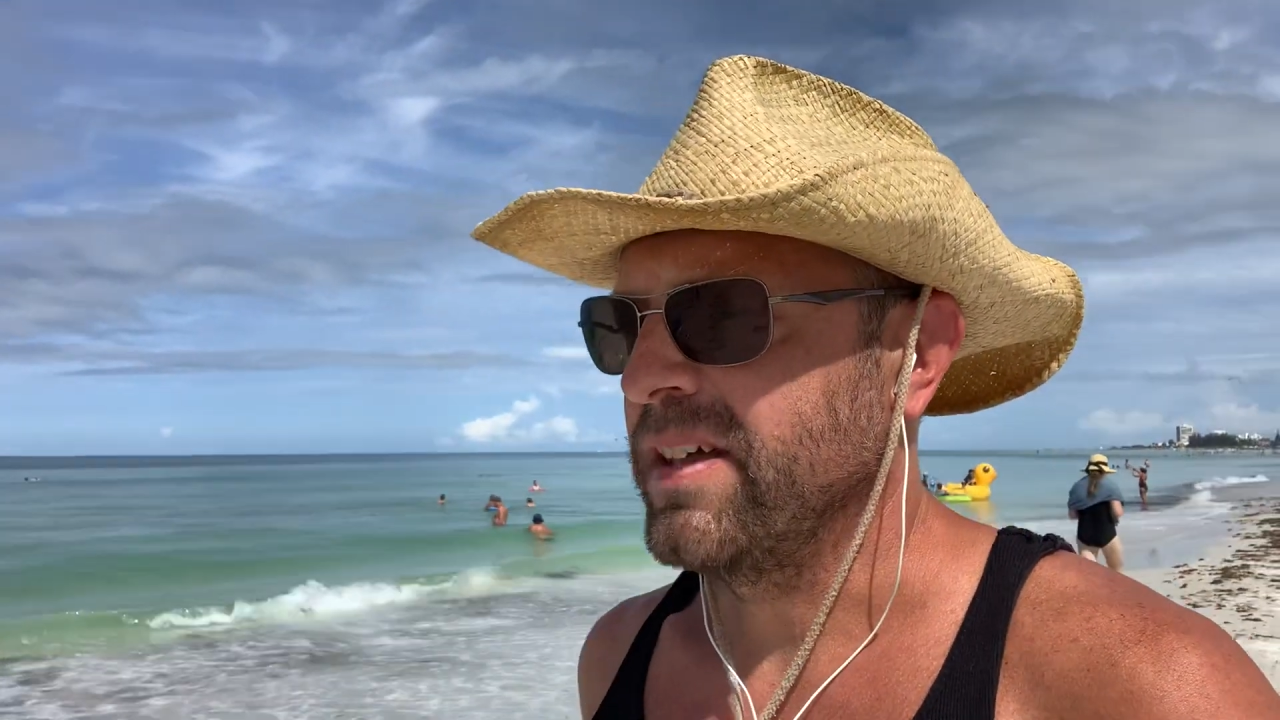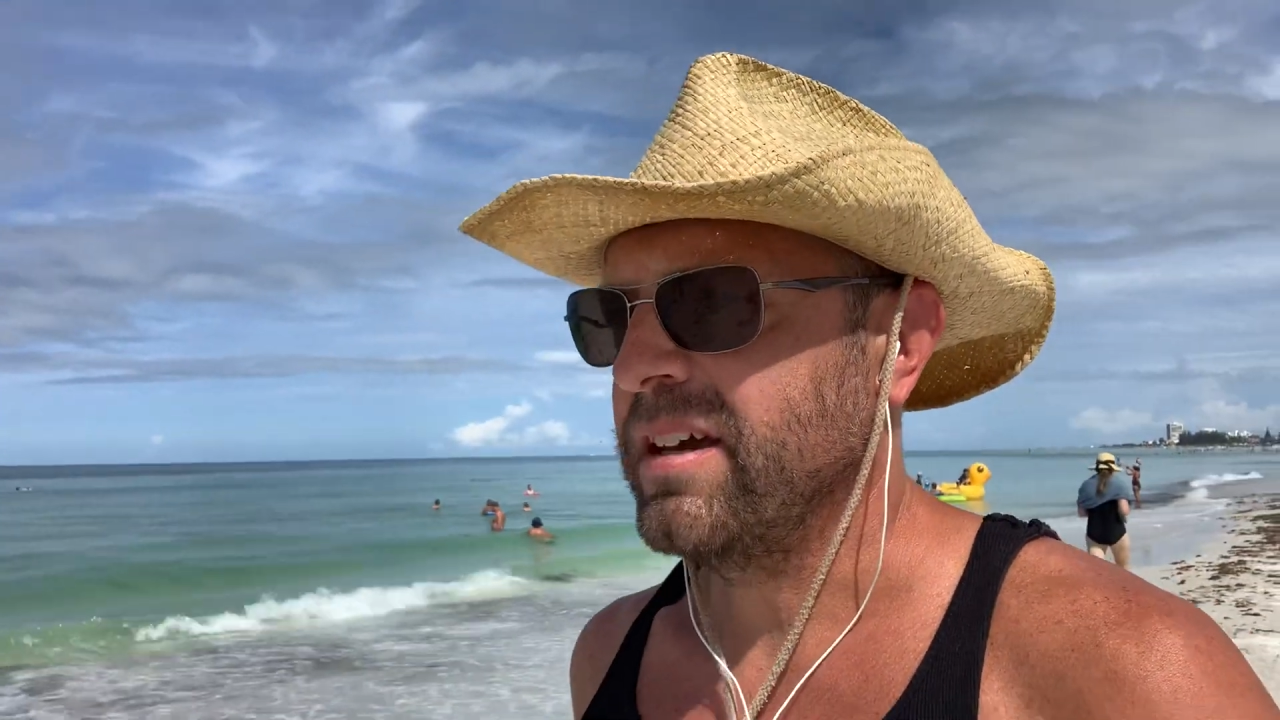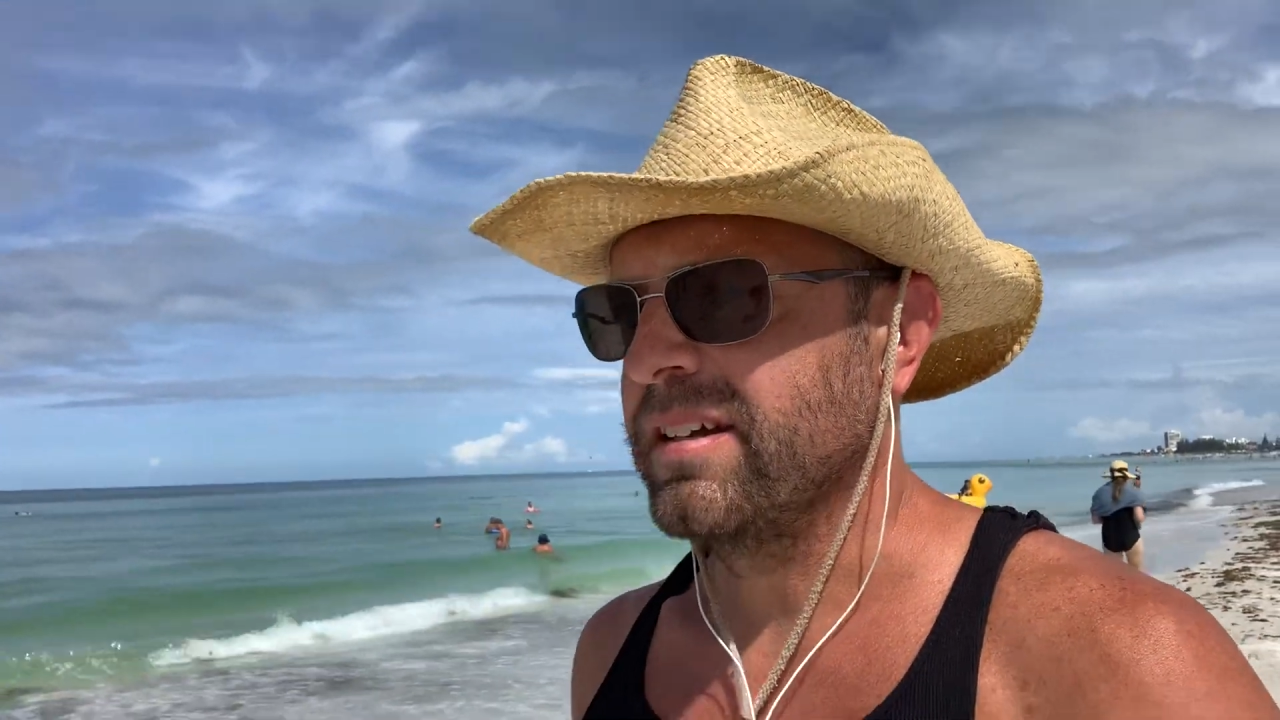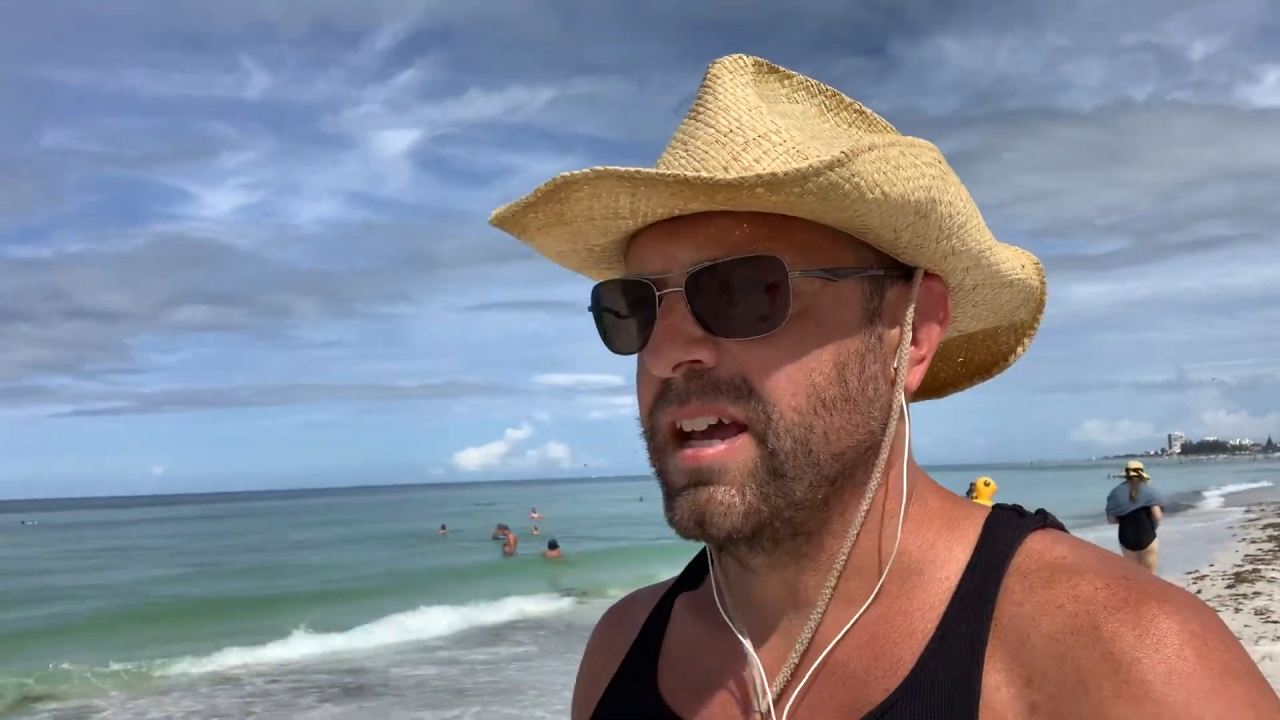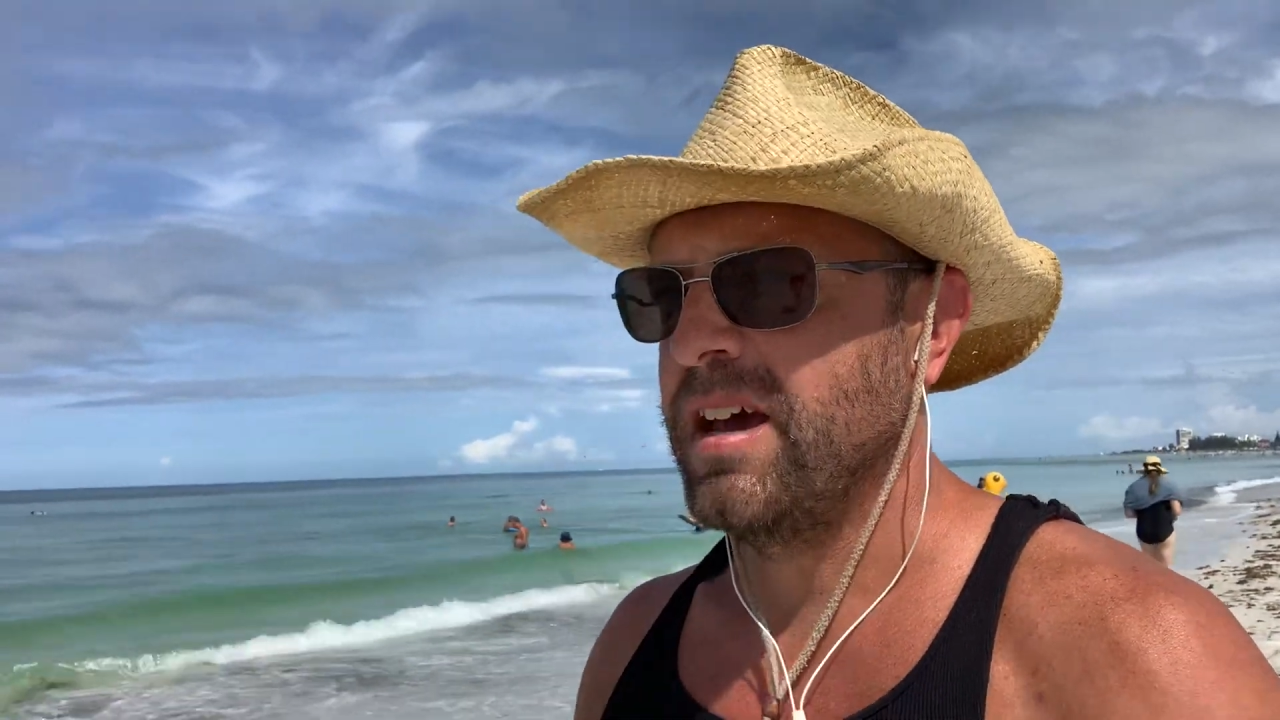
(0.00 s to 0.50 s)

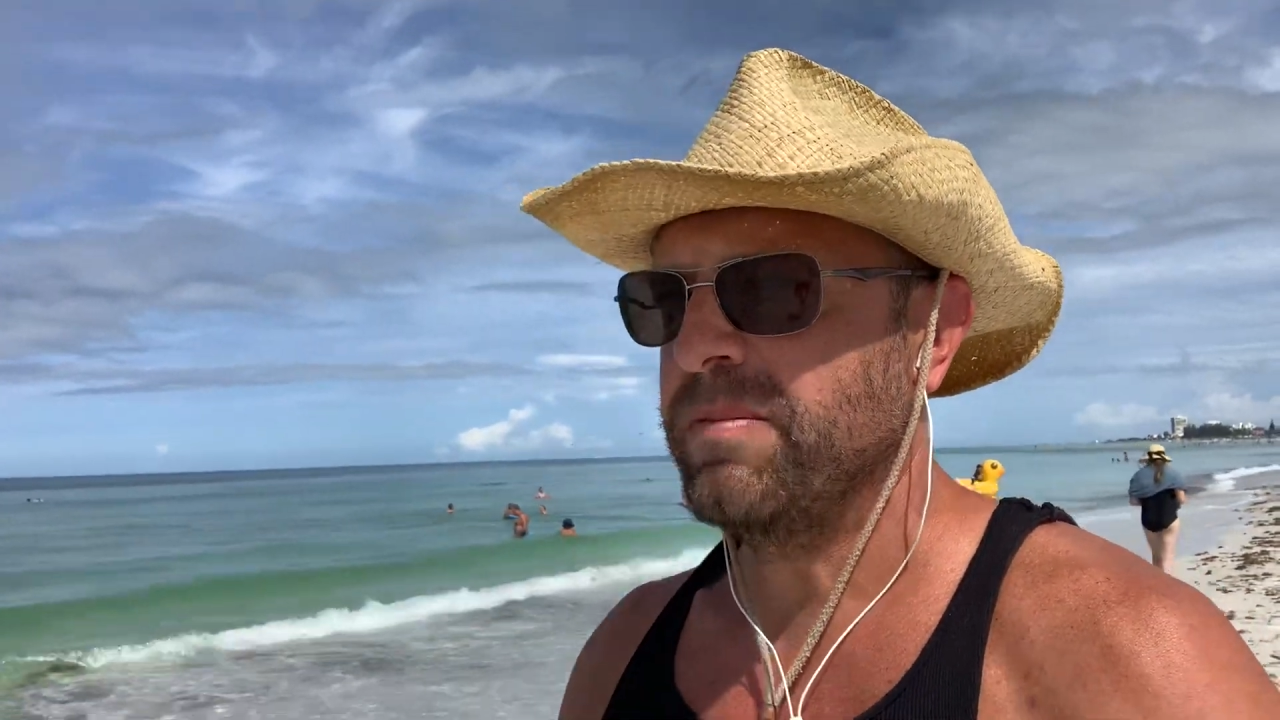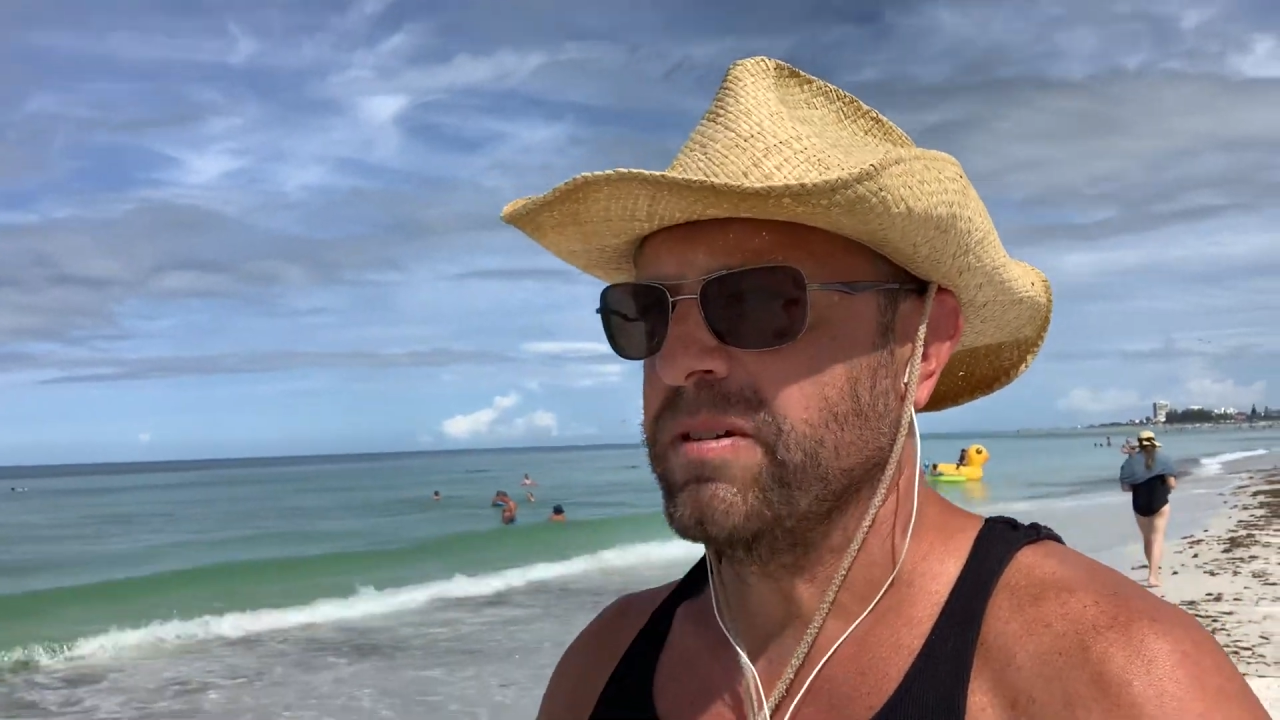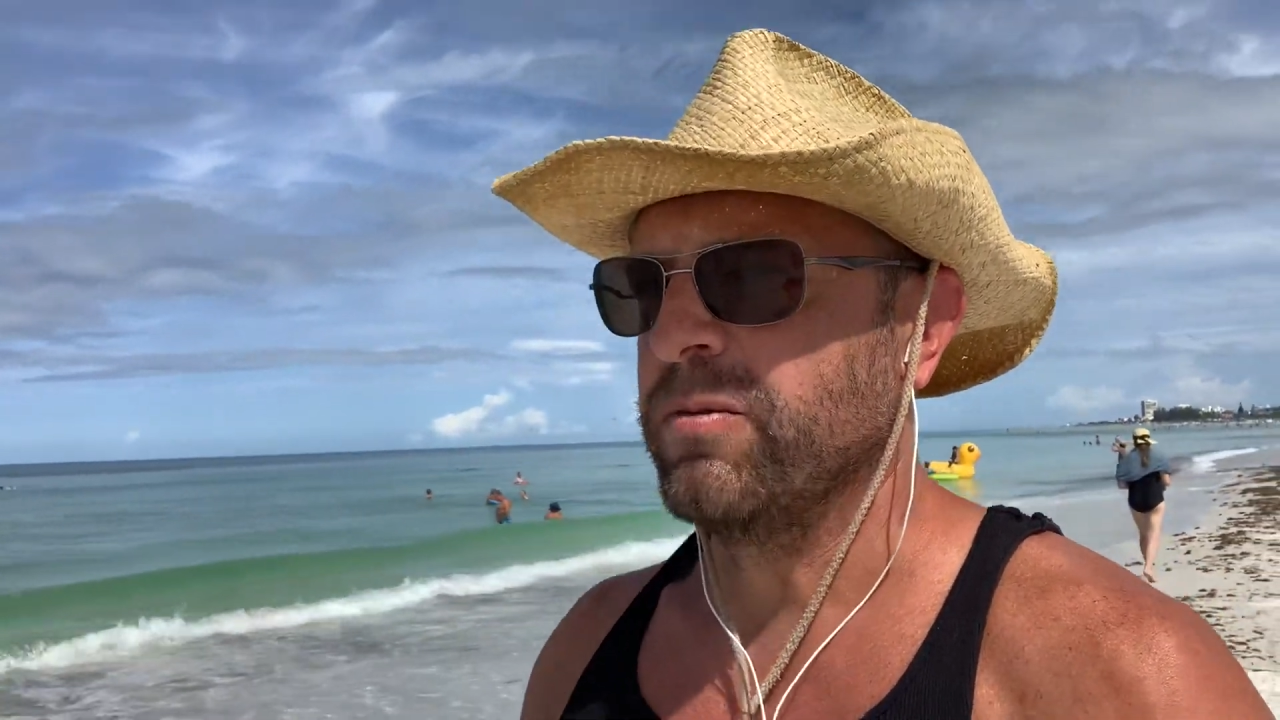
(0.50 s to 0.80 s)
that can happen